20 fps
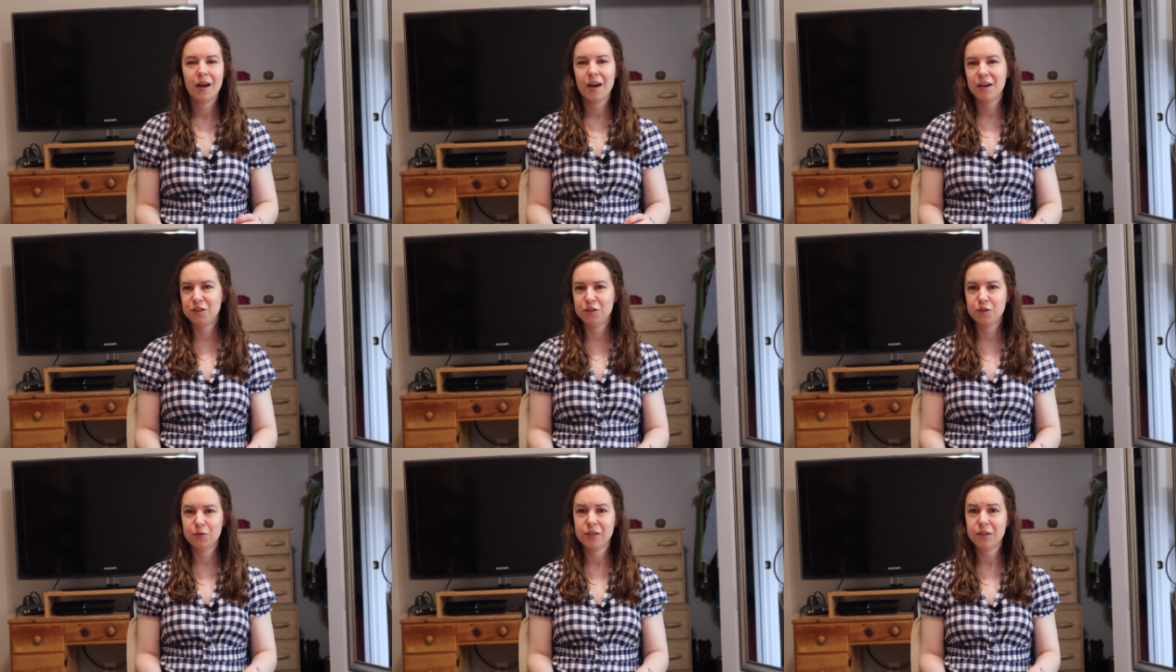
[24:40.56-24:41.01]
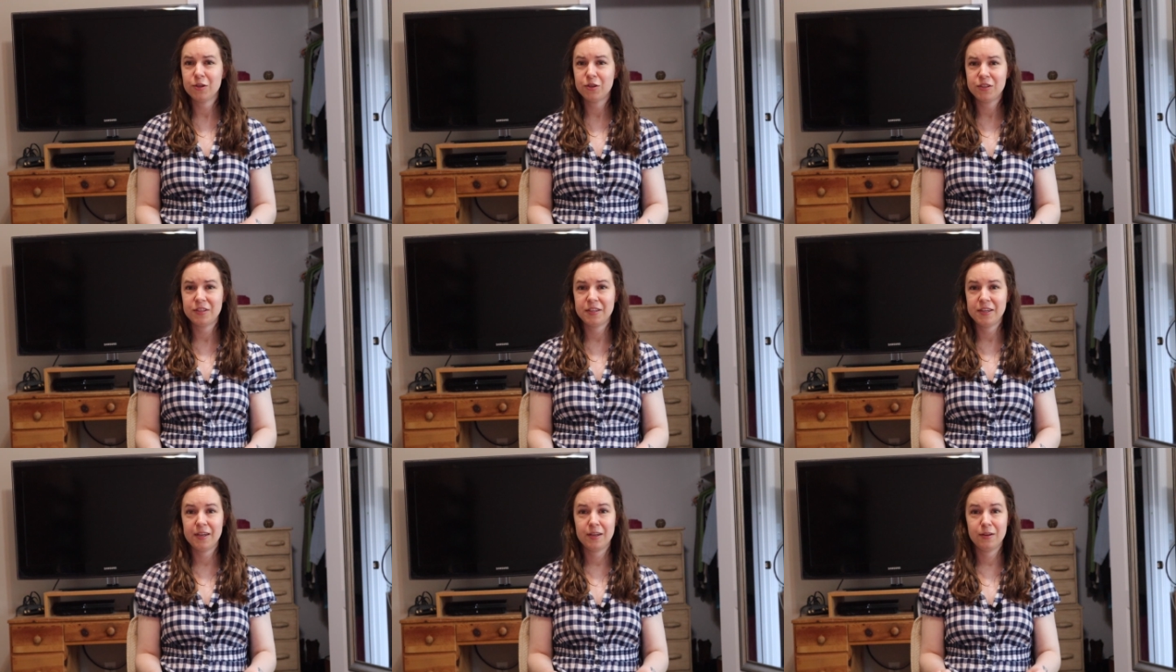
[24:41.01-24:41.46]
I do
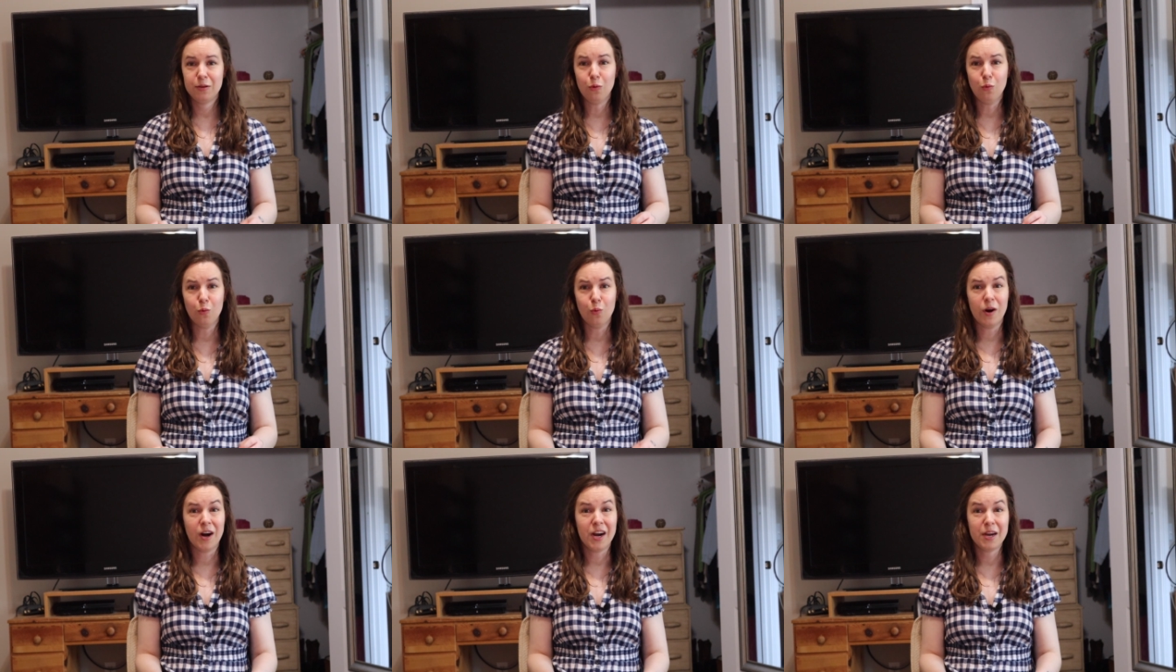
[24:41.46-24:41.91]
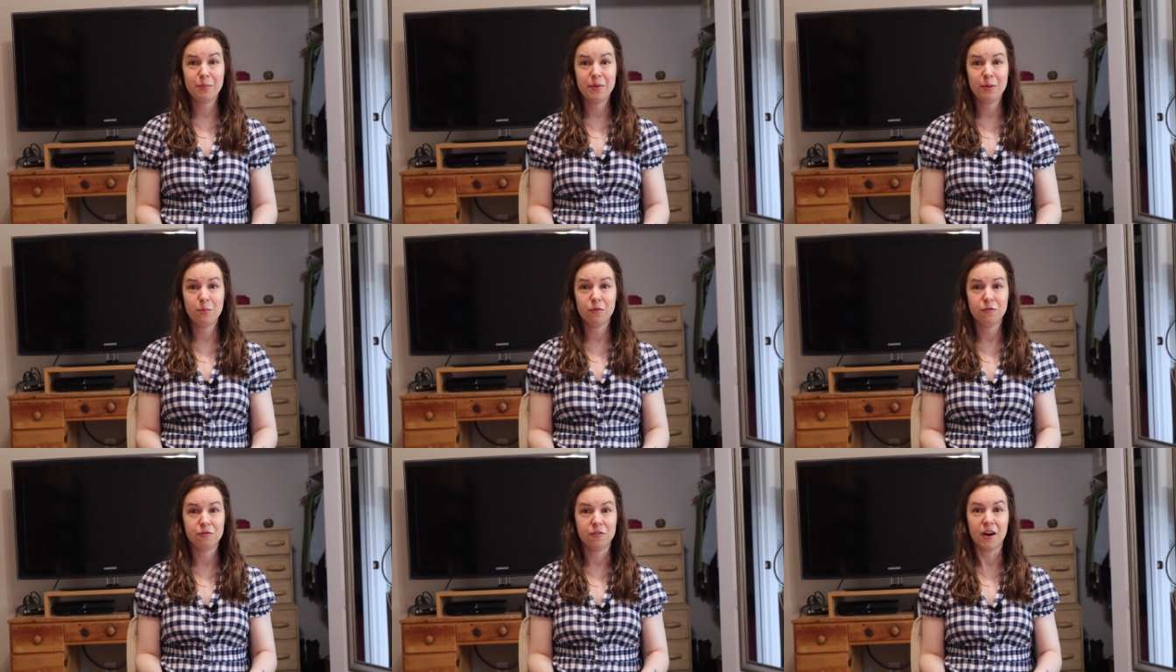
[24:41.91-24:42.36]
understand why
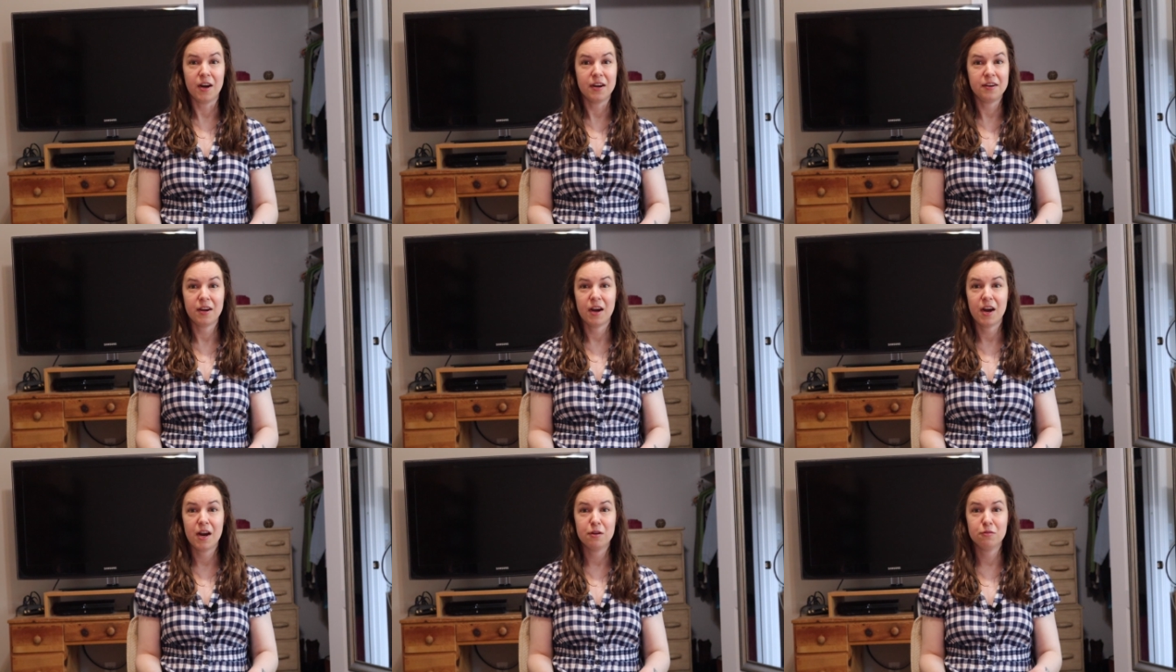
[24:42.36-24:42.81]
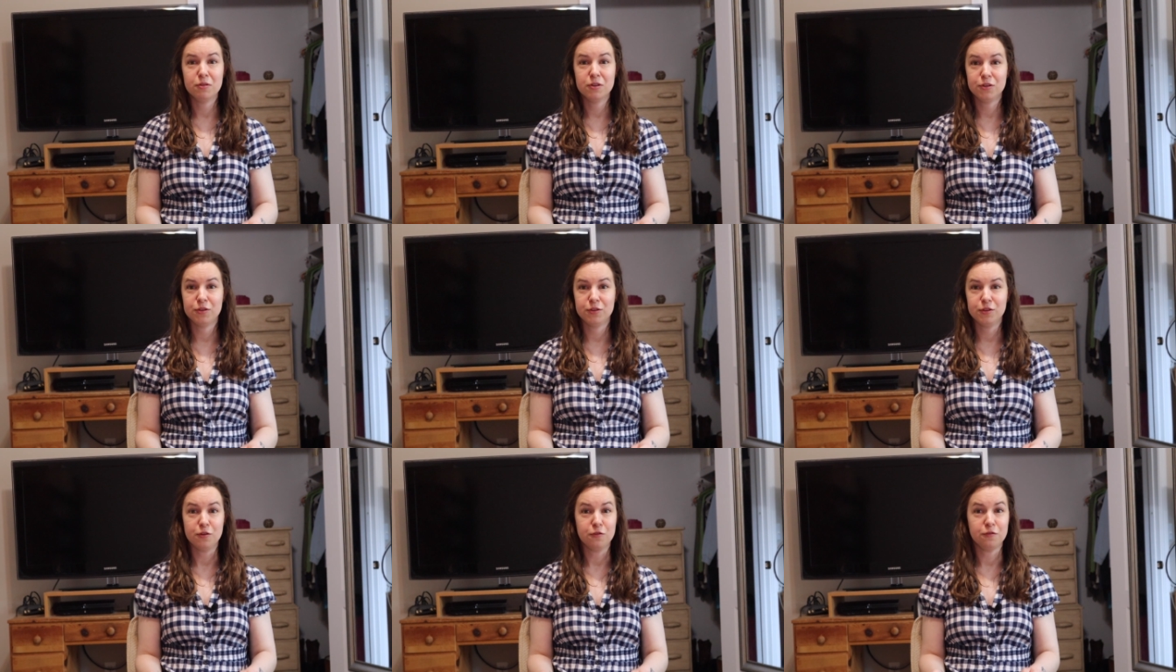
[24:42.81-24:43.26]
people find Ira
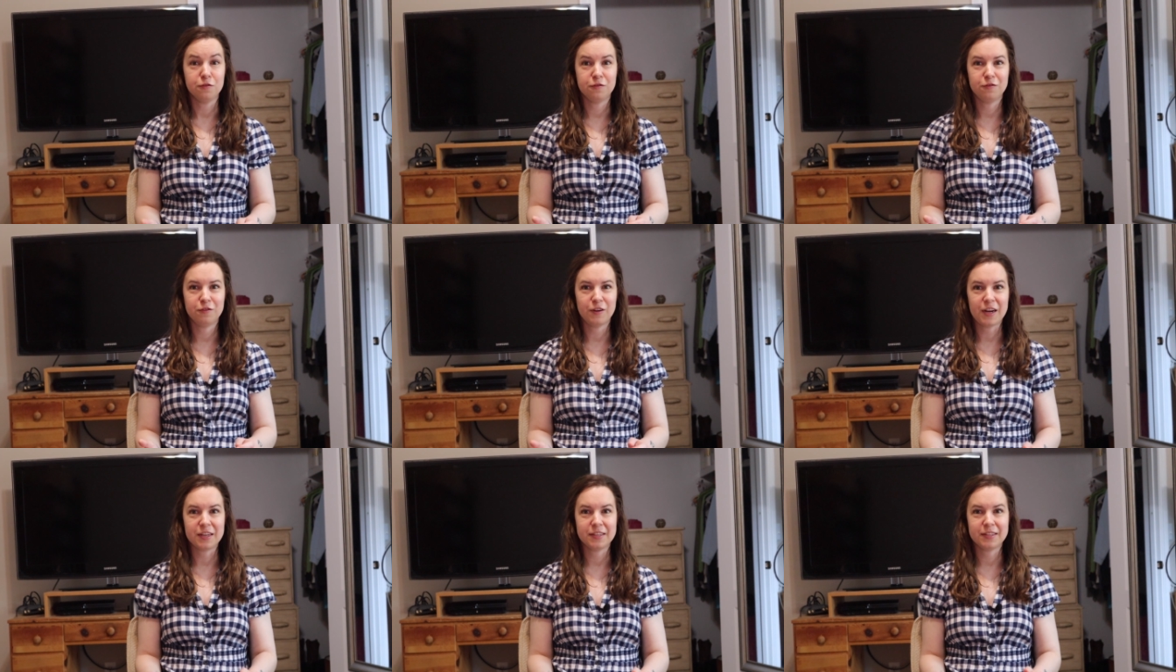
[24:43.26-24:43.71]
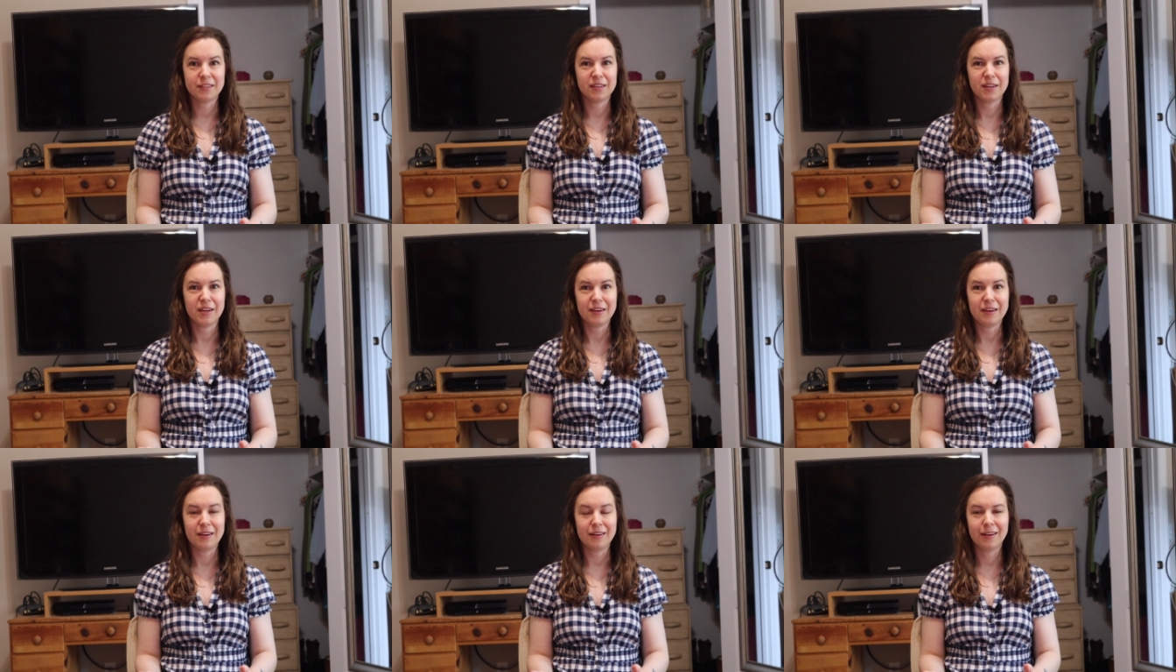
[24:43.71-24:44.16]
so
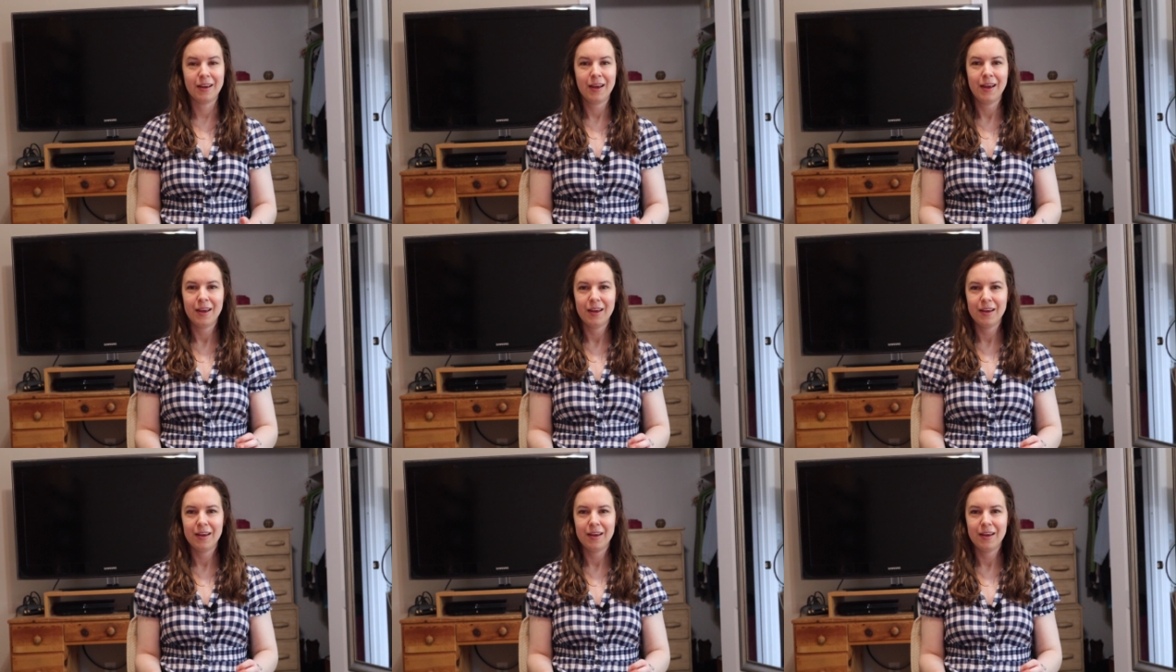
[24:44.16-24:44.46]
fascinating.